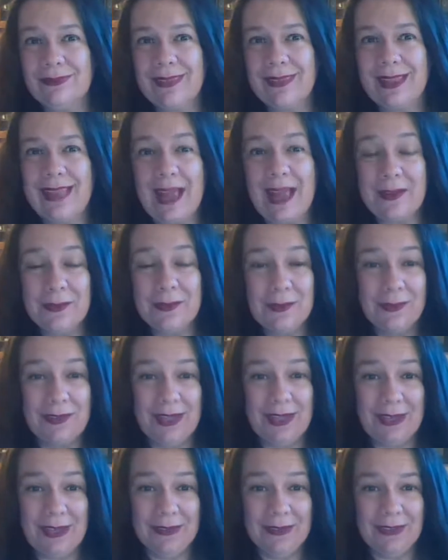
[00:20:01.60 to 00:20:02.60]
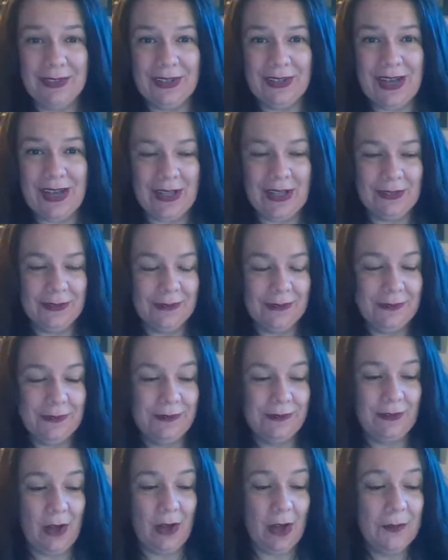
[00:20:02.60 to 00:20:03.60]
that flavor of
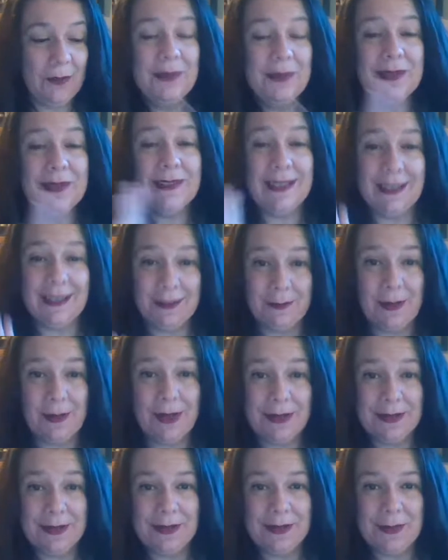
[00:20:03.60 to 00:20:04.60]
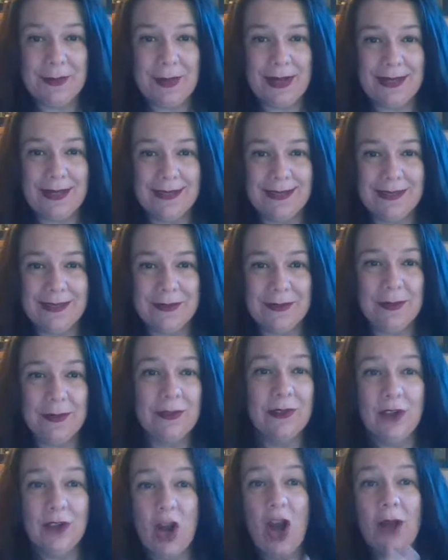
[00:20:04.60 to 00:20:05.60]
almost like a pumpkin spice
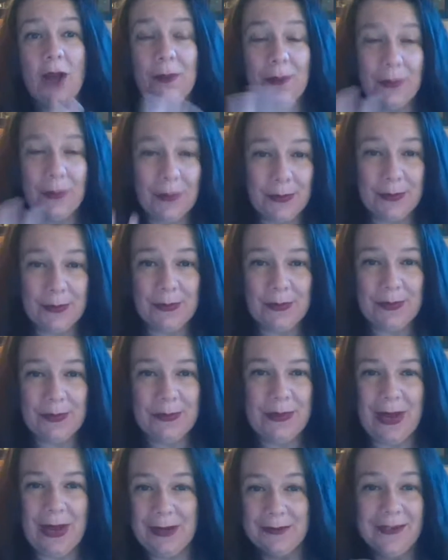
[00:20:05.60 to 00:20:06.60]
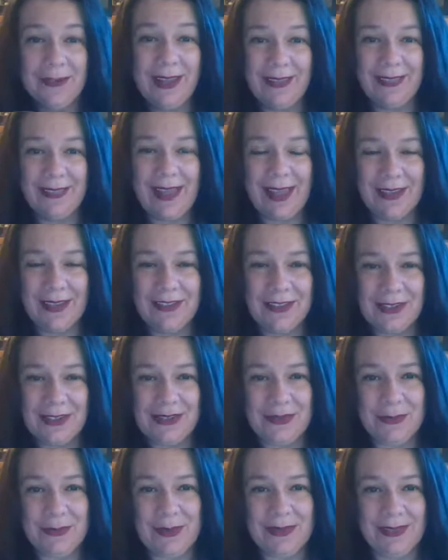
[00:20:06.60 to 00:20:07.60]
combo. You kind of get that
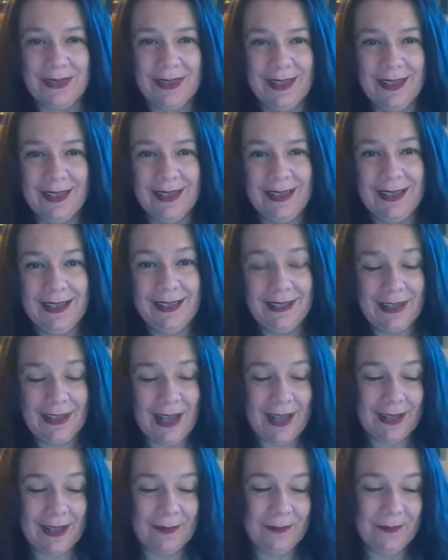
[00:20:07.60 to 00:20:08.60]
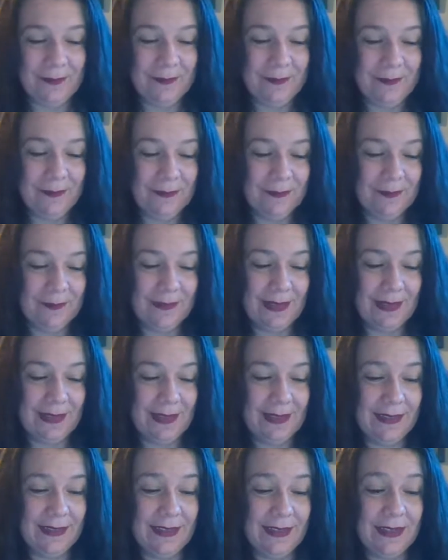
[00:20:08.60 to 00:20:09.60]
um,
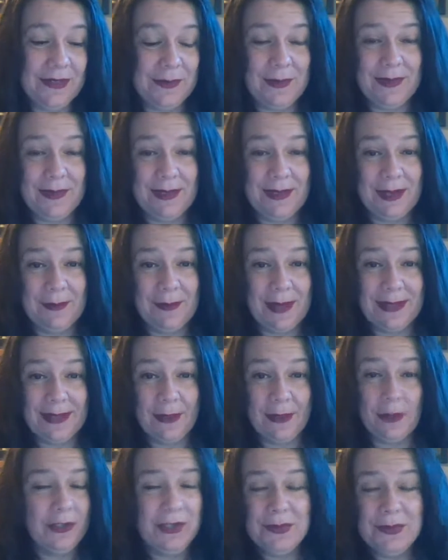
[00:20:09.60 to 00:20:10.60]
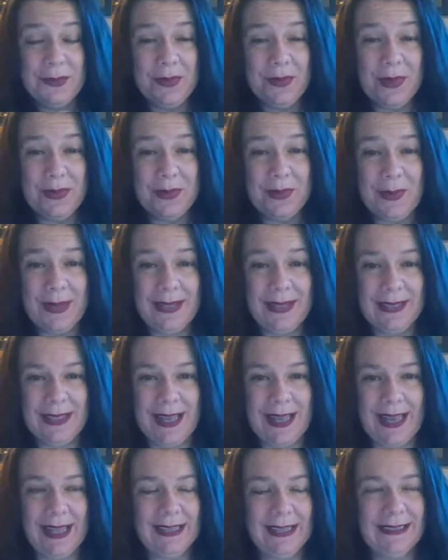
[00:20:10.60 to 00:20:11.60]
just with nutmeg or just with allspice.
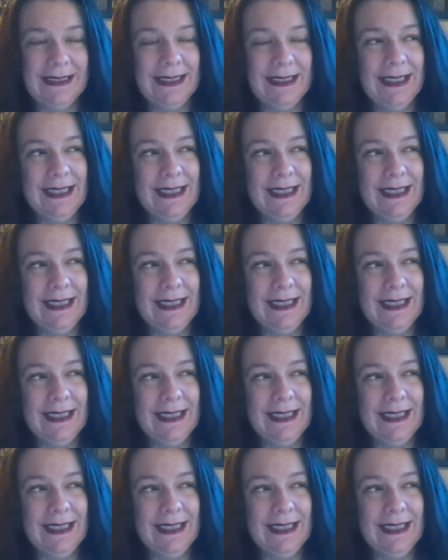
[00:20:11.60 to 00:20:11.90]
And